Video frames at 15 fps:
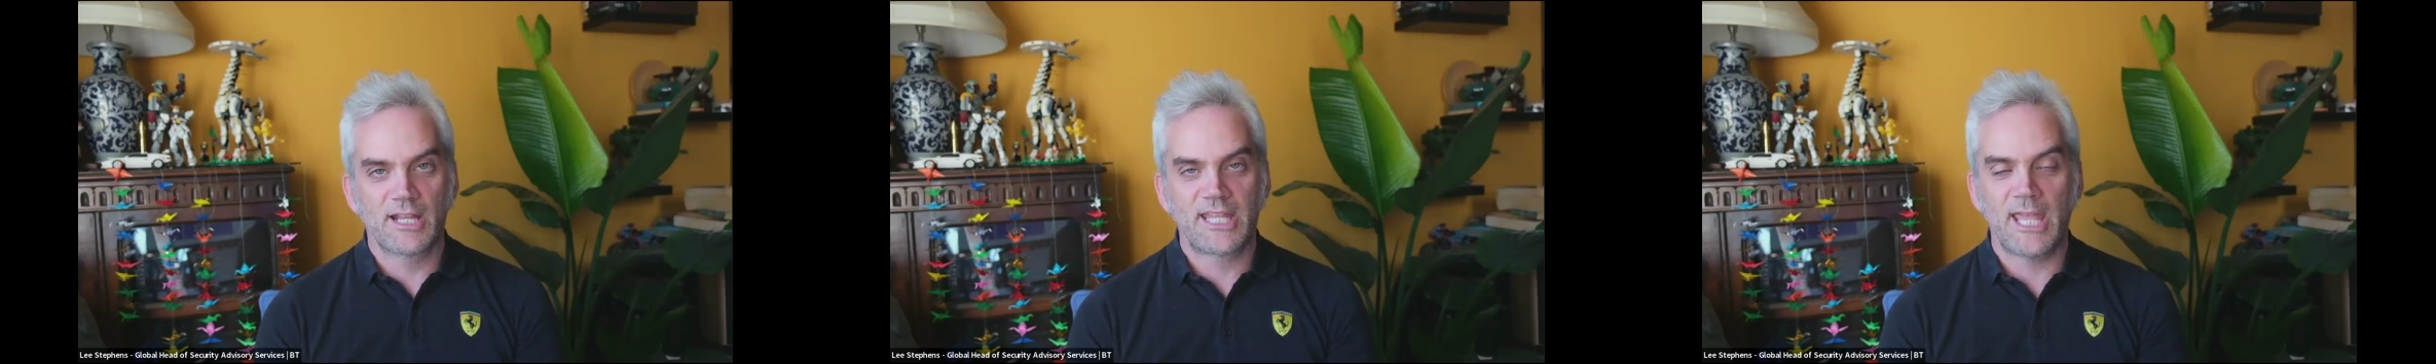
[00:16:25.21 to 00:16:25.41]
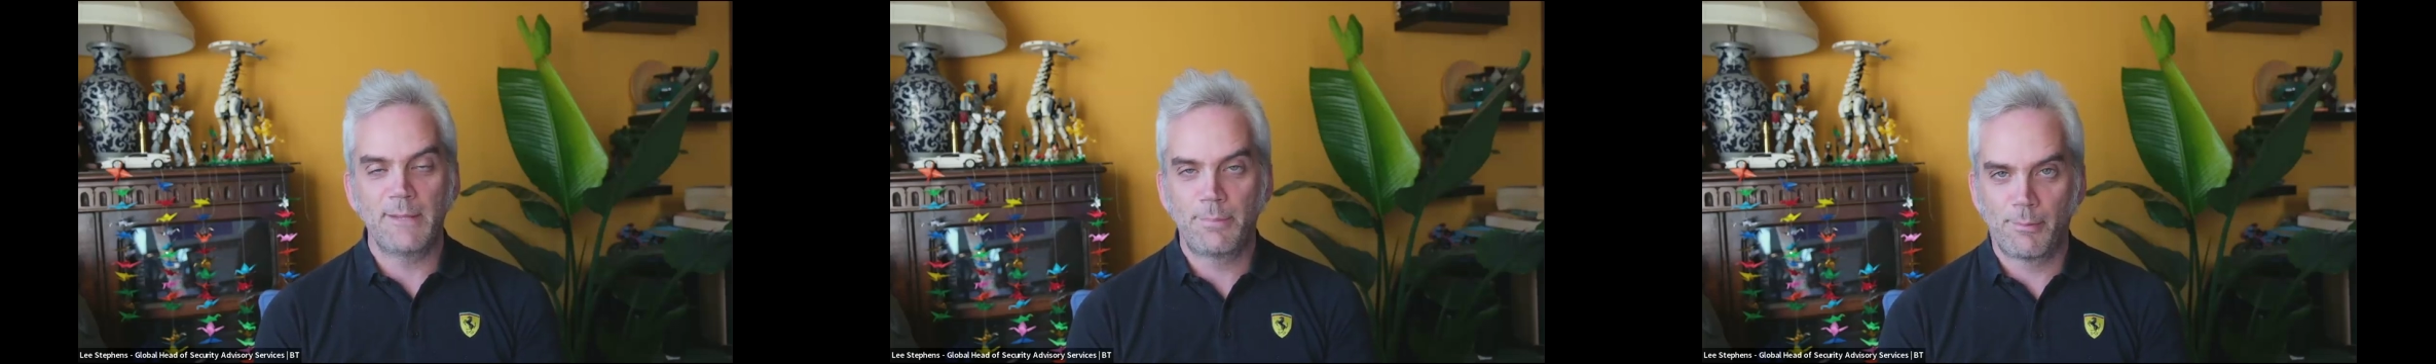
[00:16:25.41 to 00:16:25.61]

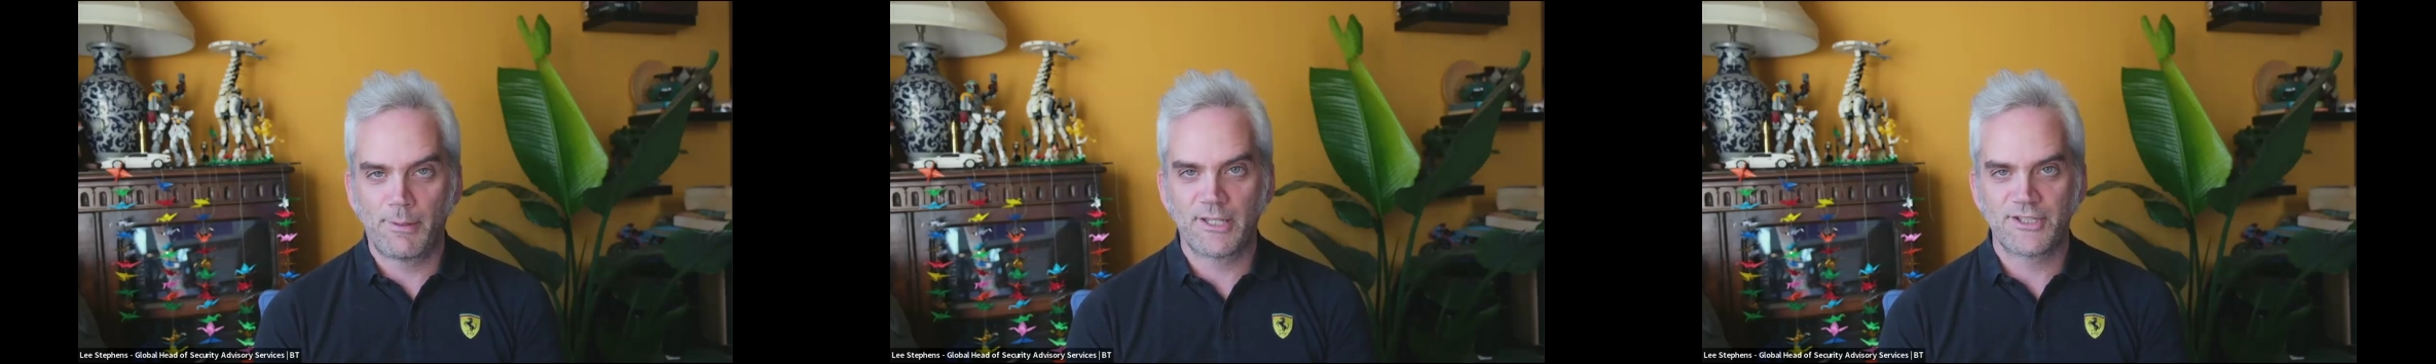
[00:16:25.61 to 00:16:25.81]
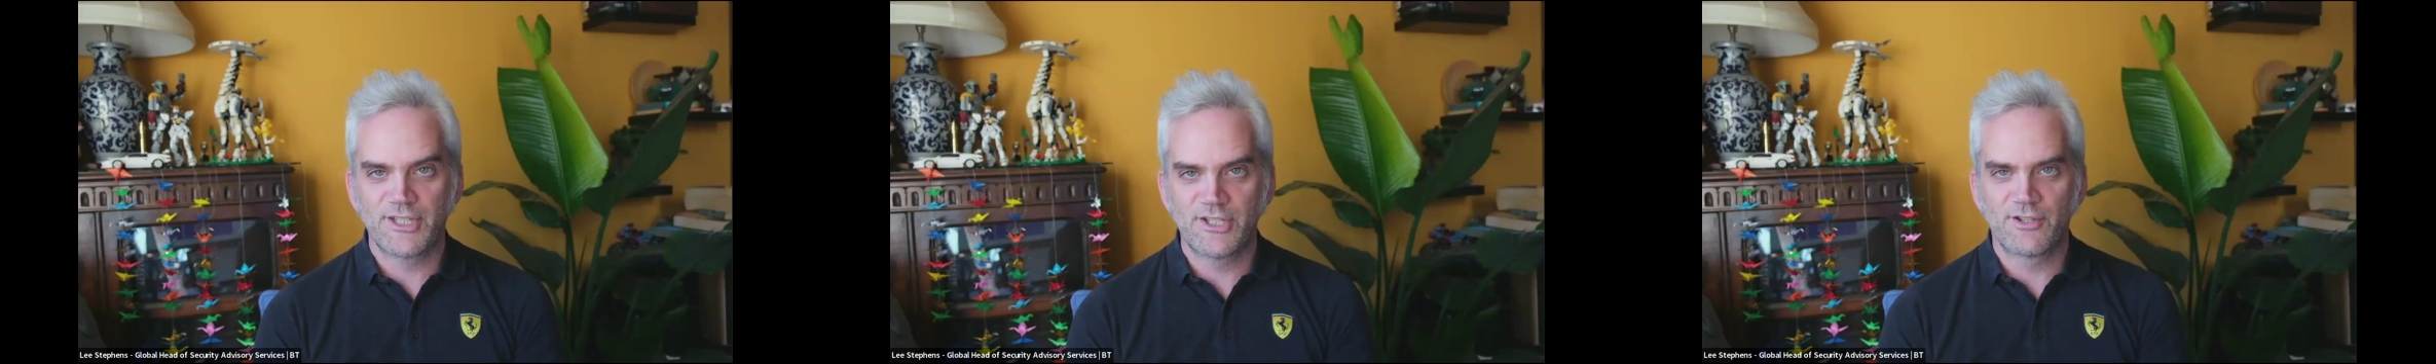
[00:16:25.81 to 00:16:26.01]

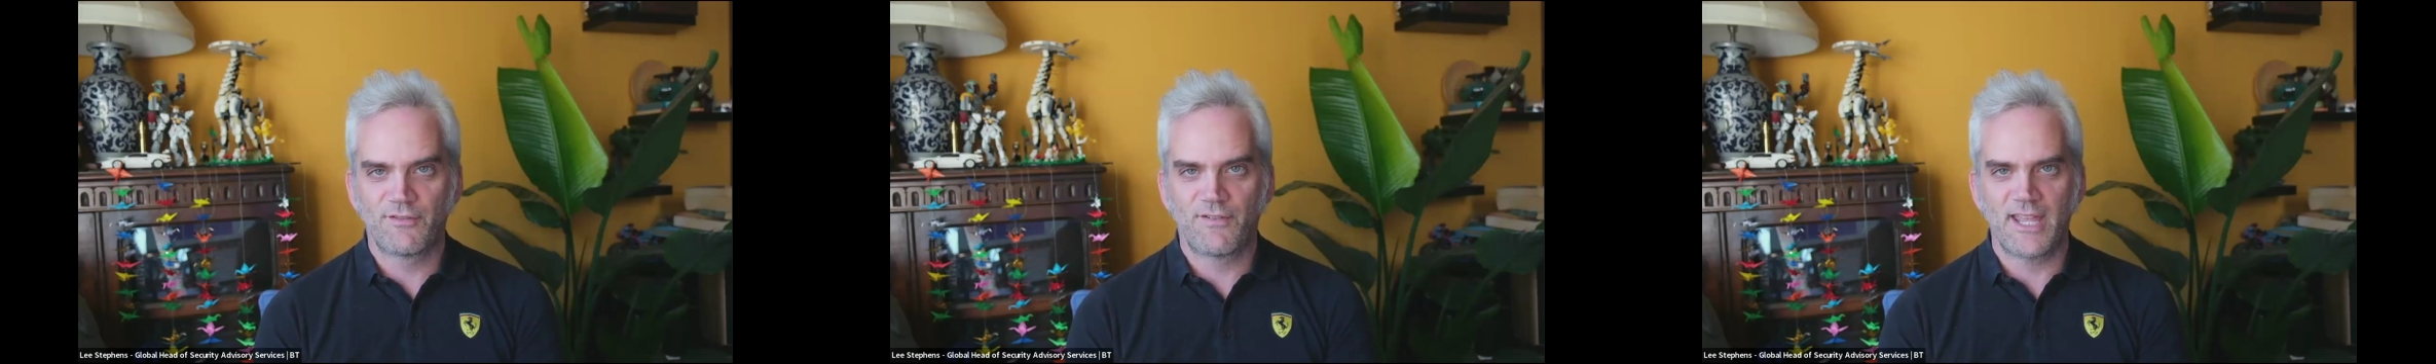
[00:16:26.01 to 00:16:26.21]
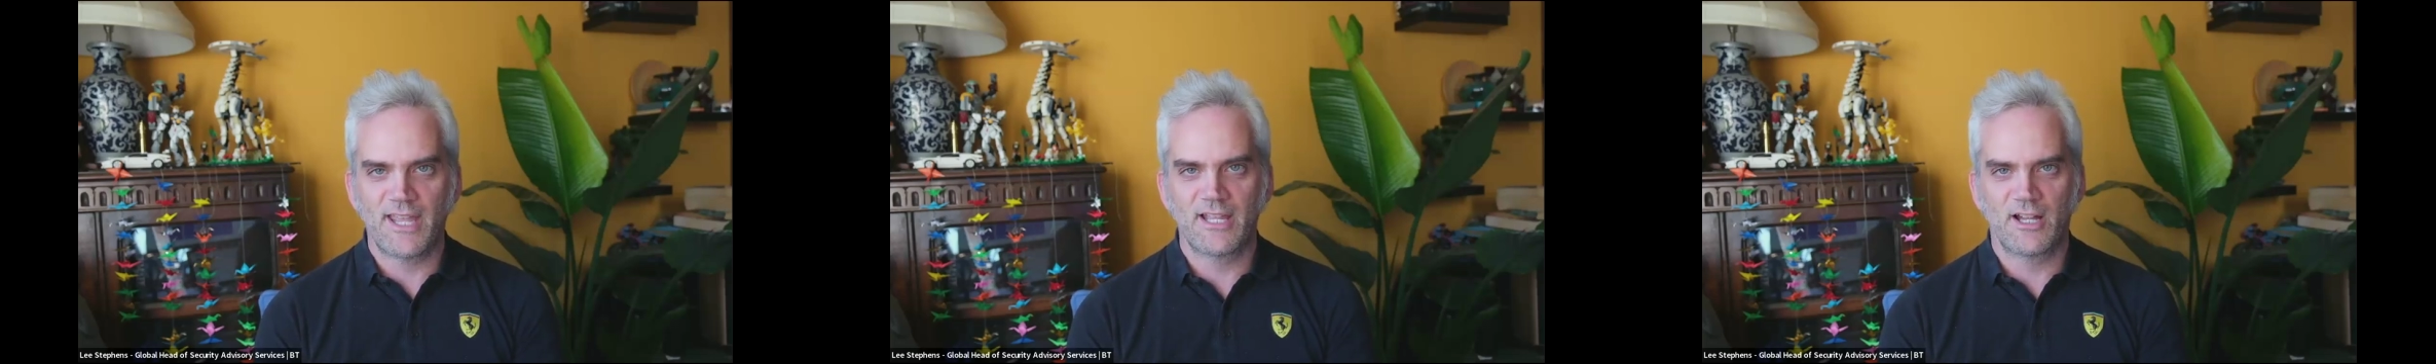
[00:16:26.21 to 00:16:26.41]
capabilities
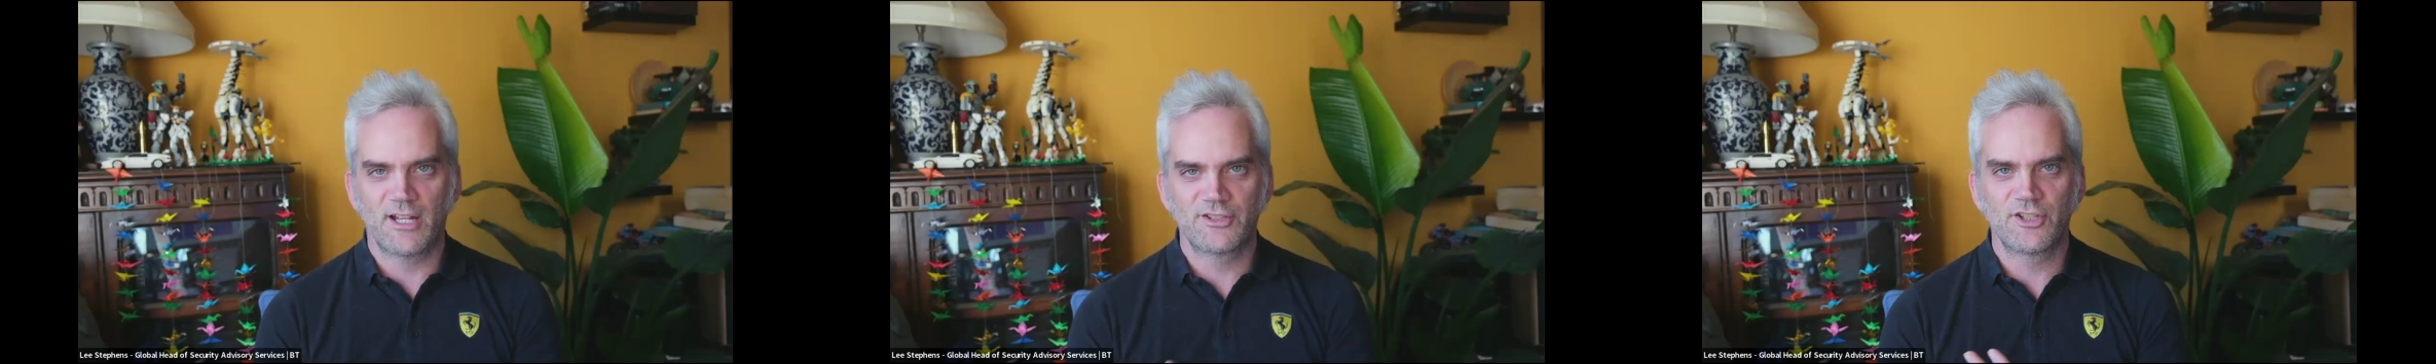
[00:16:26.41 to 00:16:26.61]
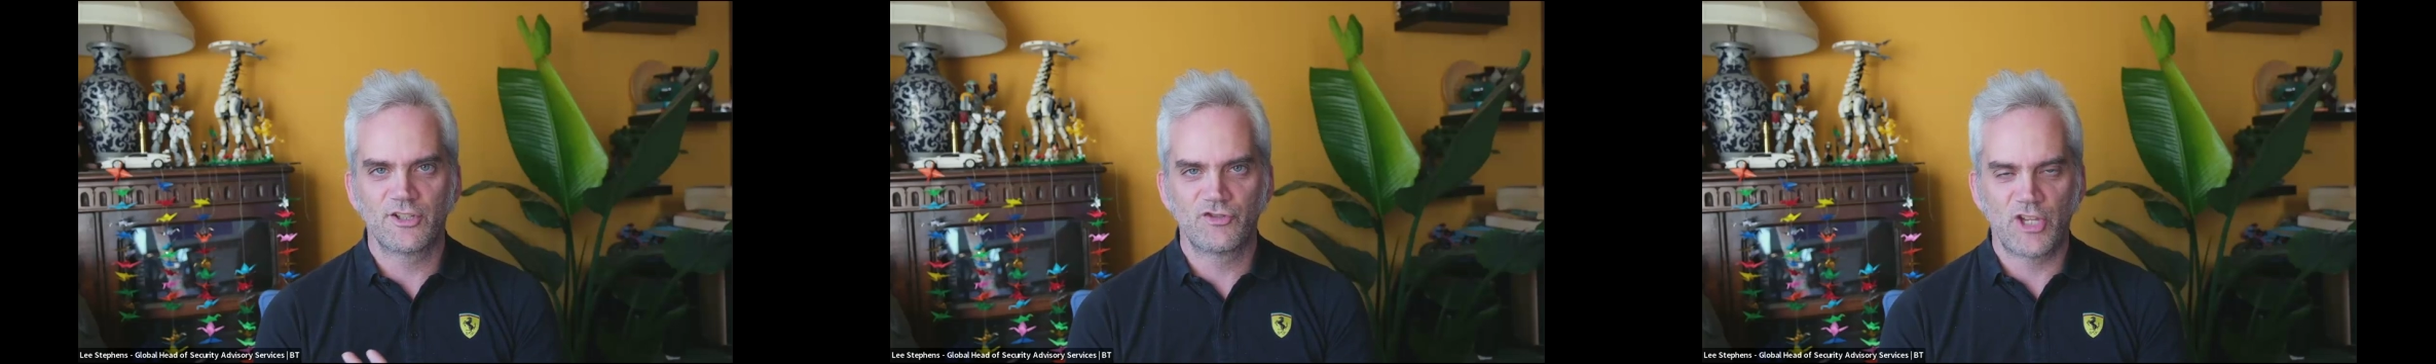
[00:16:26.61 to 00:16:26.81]
of
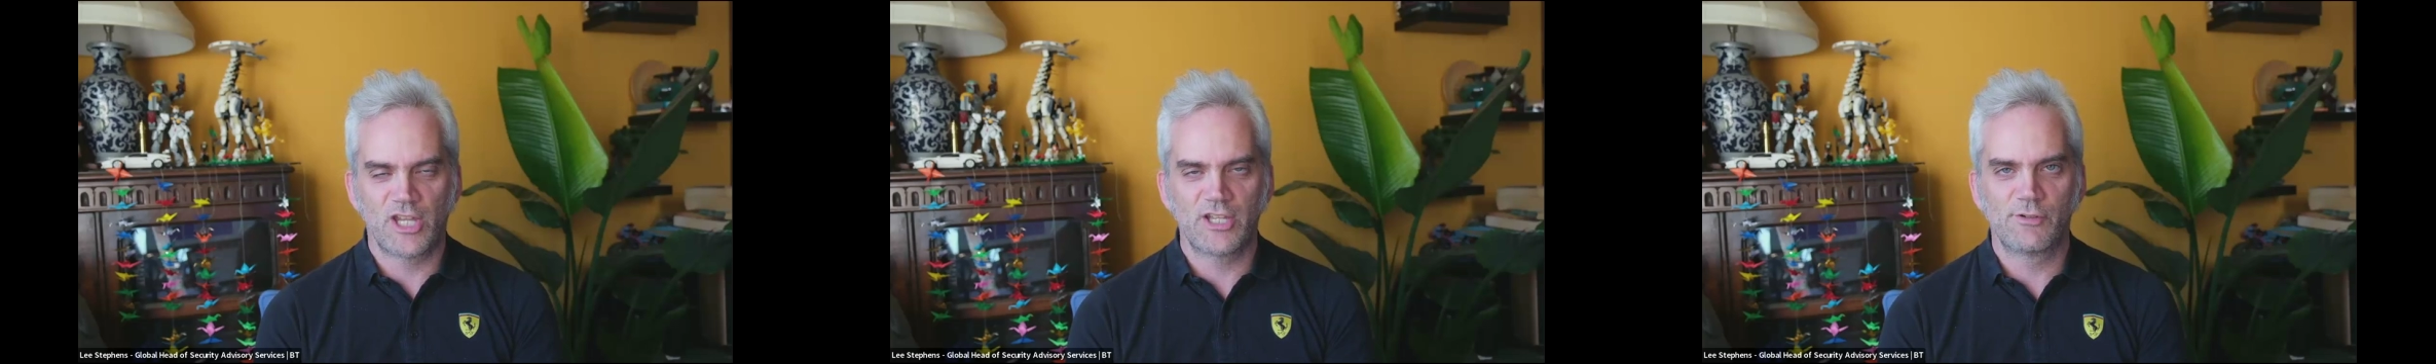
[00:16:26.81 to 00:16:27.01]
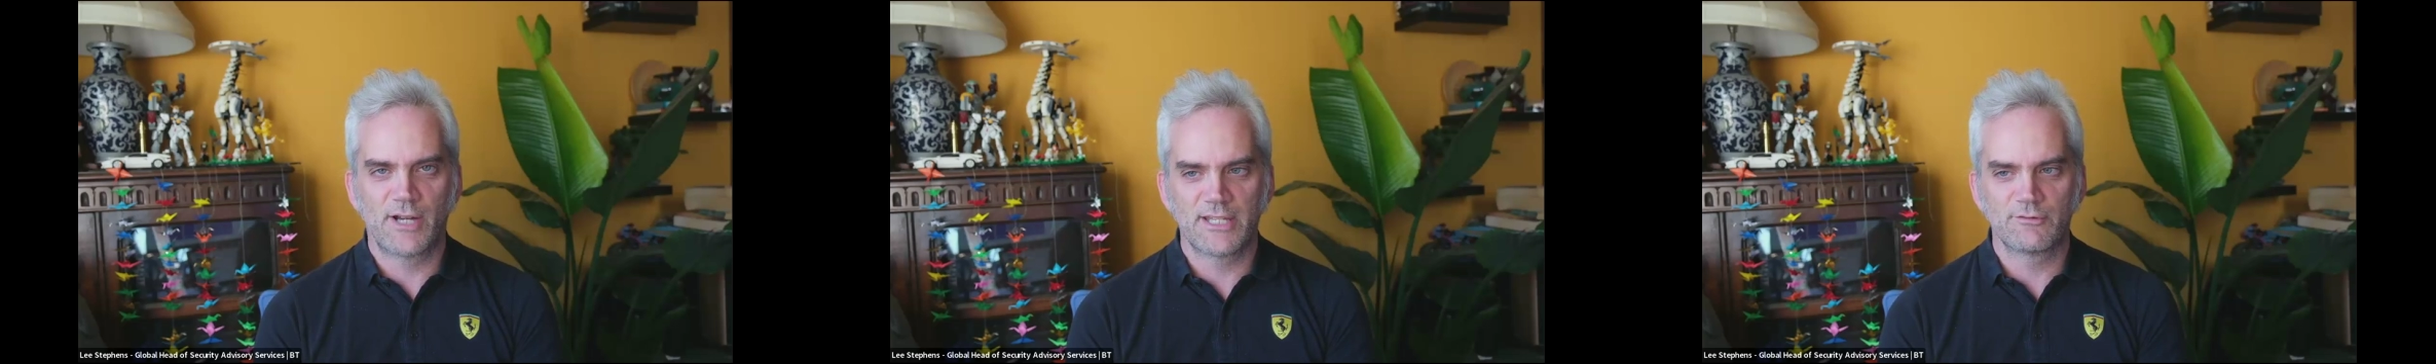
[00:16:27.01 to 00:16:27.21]
AI to
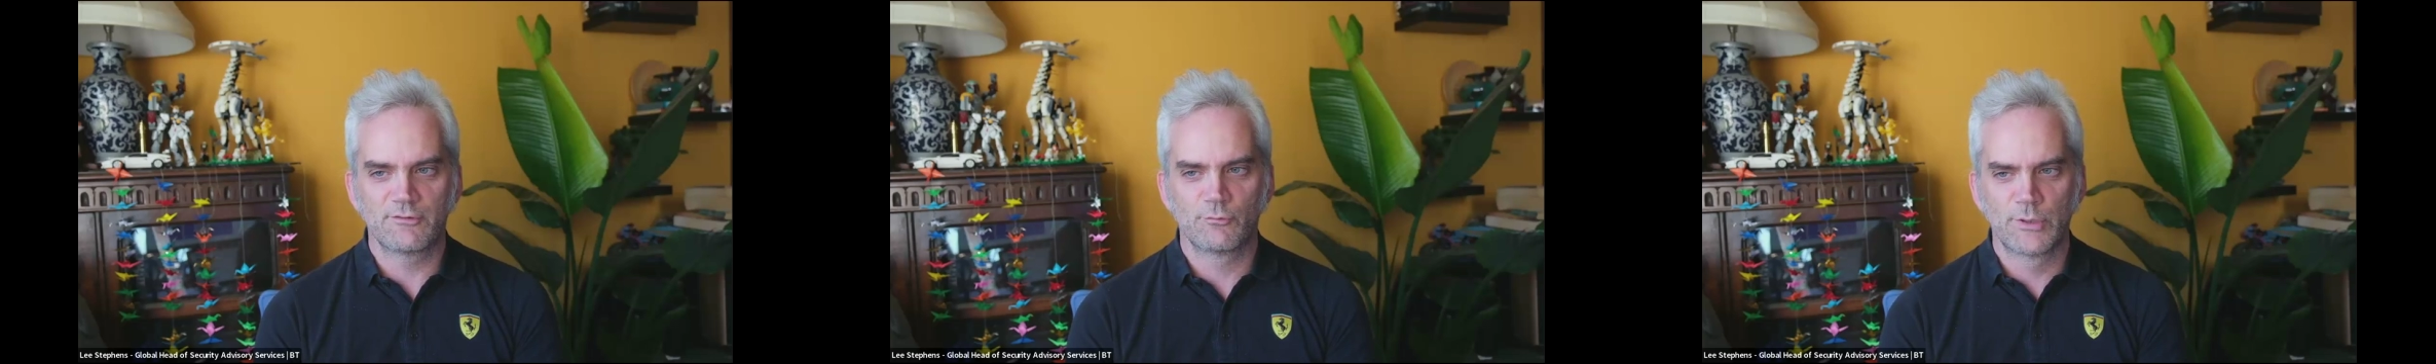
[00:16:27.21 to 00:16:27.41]
generate